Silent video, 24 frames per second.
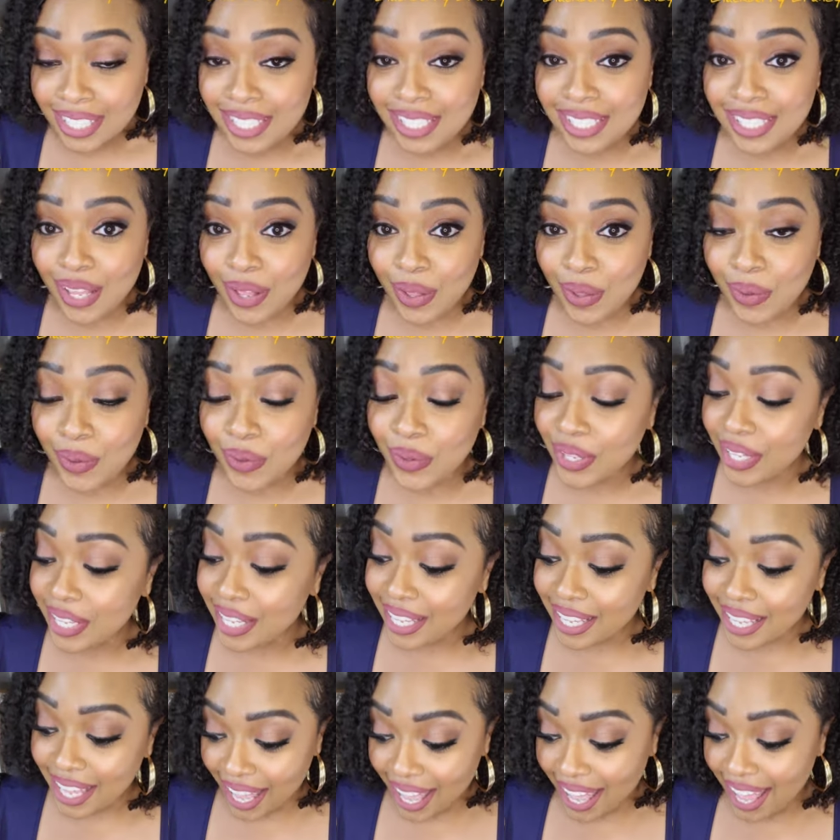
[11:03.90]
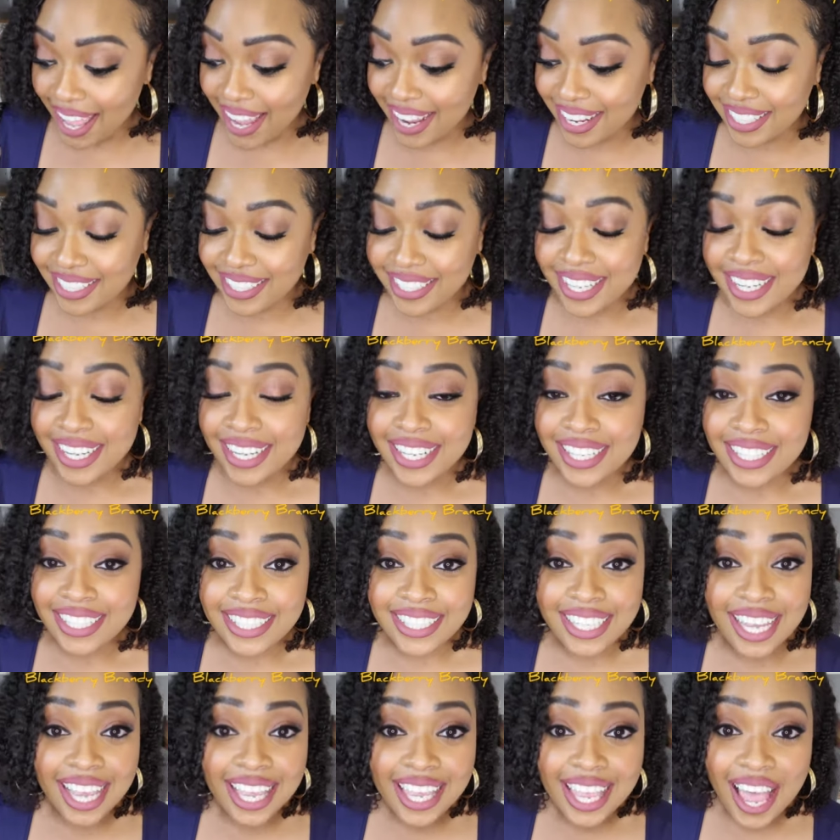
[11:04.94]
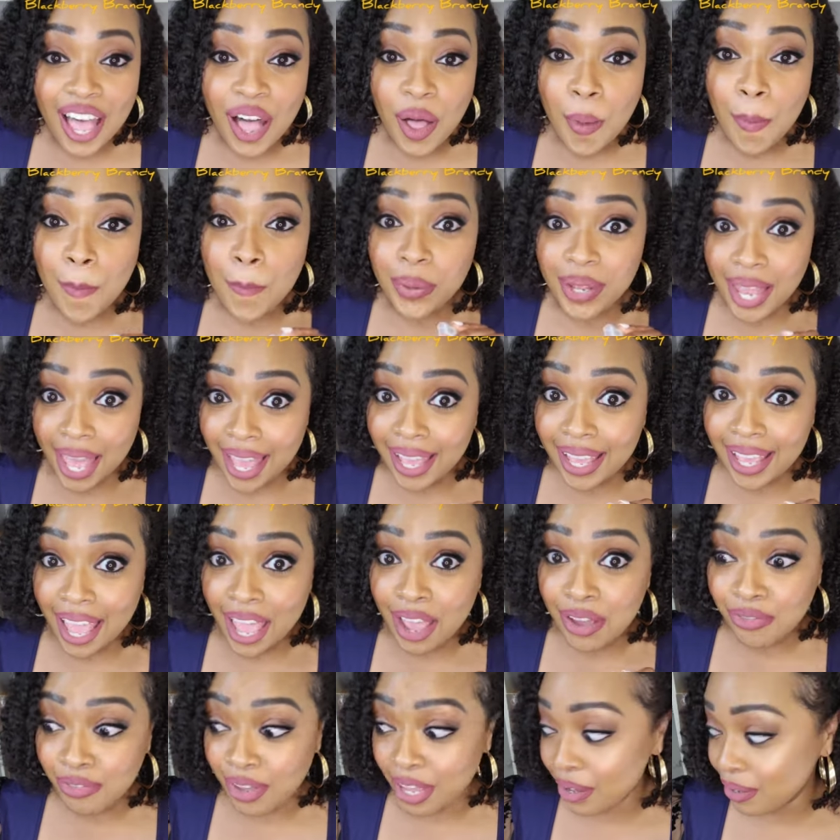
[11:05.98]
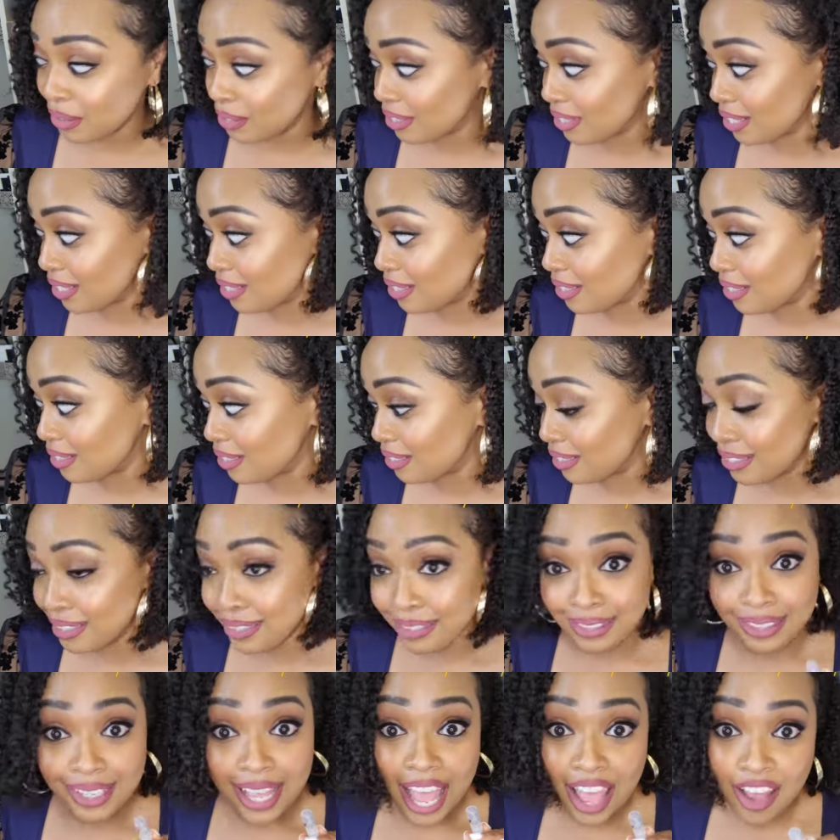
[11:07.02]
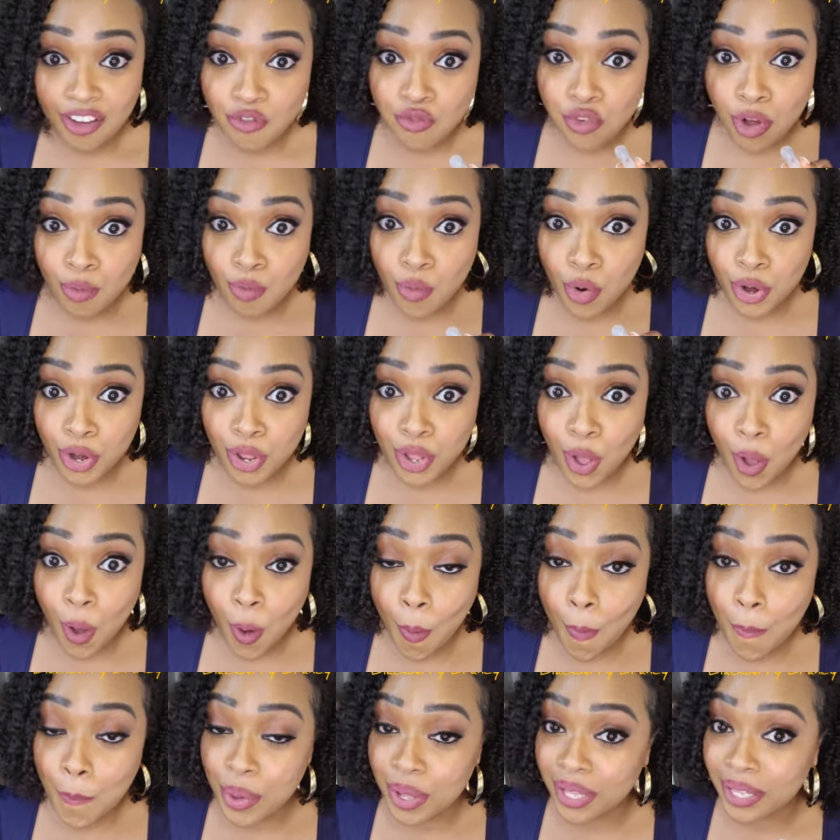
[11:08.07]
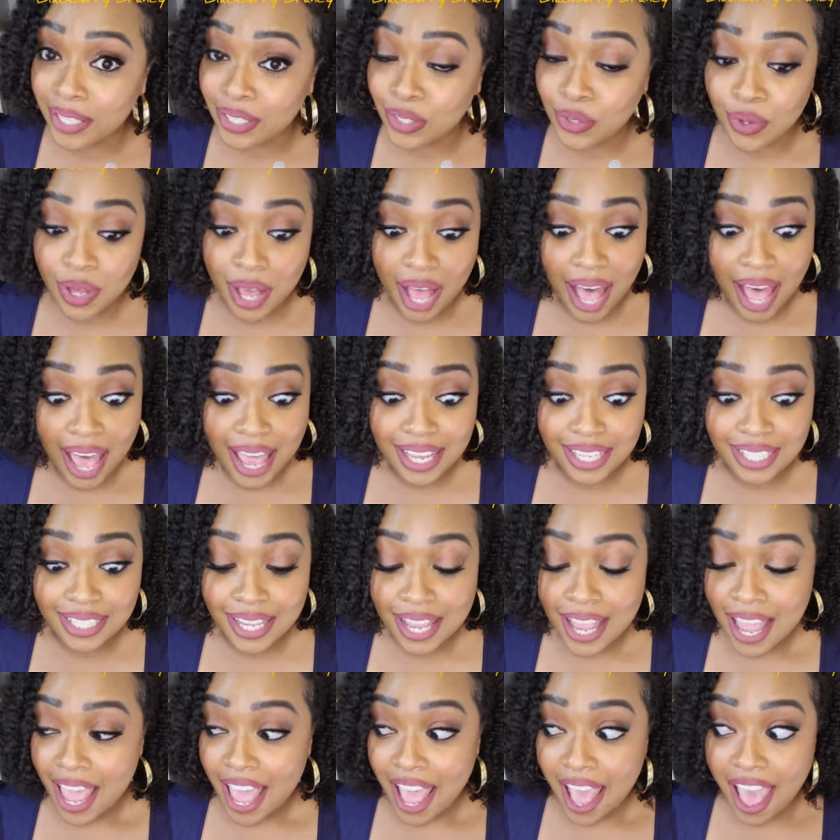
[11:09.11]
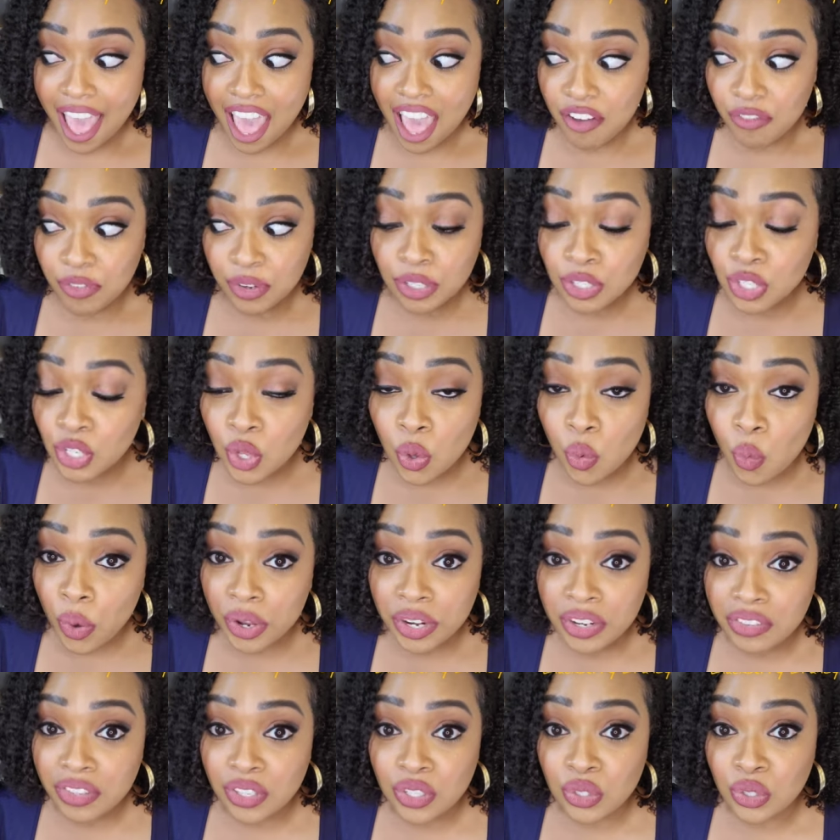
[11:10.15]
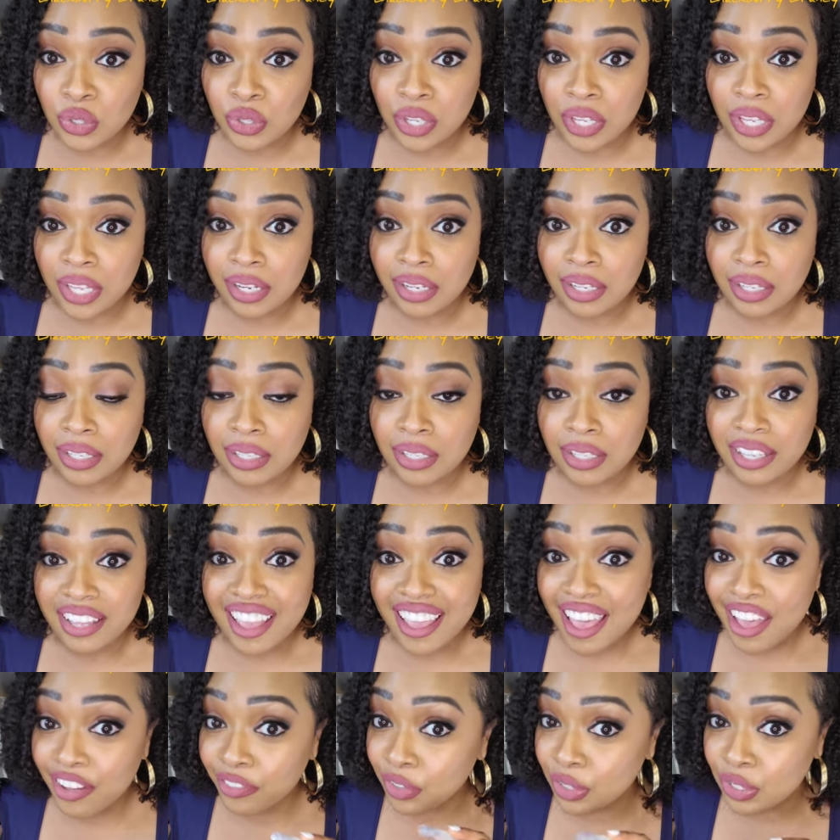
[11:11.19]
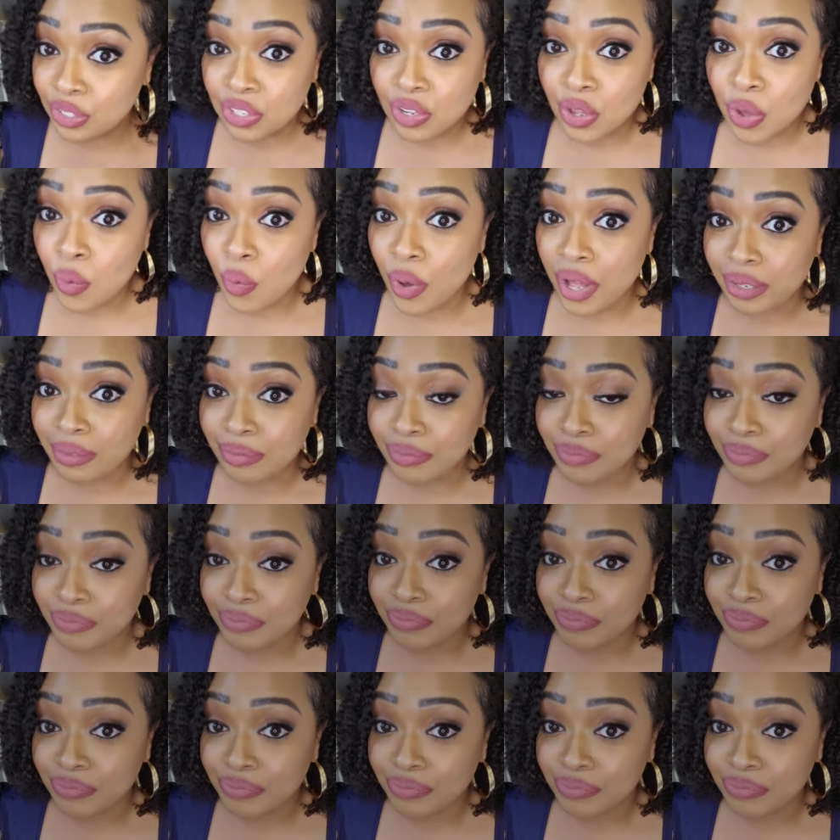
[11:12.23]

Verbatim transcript: So, guys, check out Black Cat fragrances. I have one more to go, but you guys, every single one of these are good. Every single one.